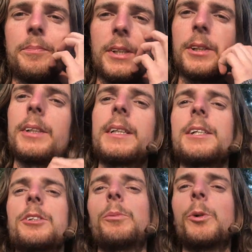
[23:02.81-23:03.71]
You've got to test
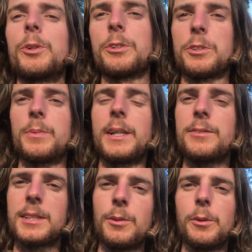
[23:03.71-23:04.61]
your water as well to
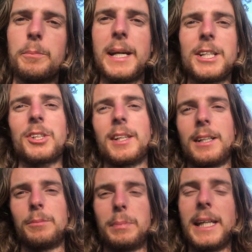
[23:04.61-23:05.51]
see what pH
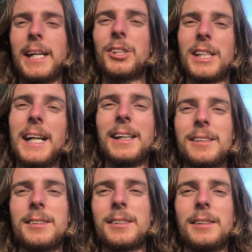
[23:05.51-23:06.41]
that
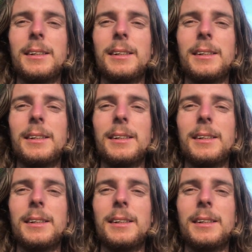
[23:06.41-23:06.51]
is,